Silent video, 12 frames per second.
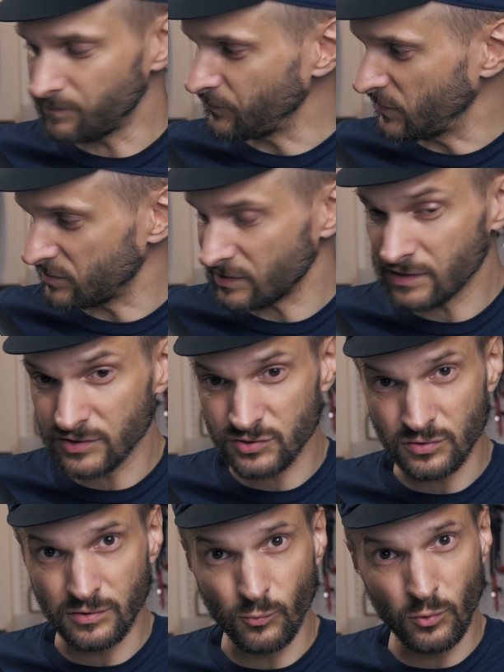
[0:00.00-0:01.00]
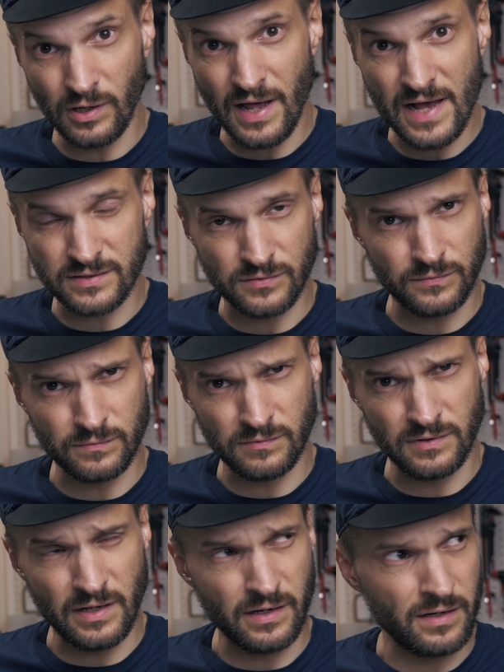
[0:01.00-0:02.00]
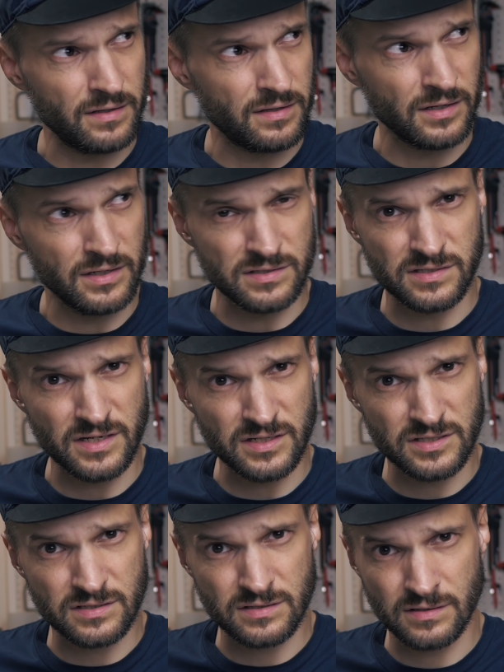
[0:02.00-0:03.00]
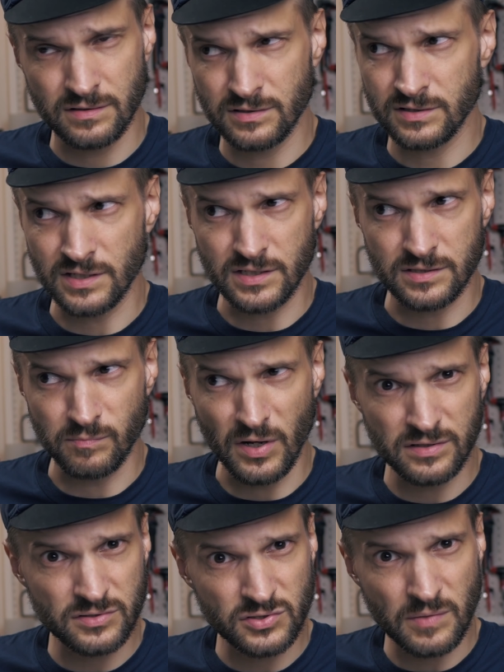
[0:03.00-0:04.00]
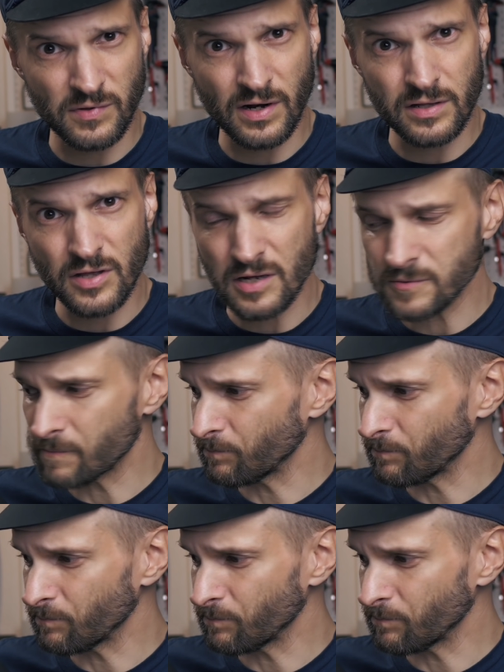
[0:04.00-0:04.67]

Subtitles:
the sealant should last like, I think it's six months or something like that.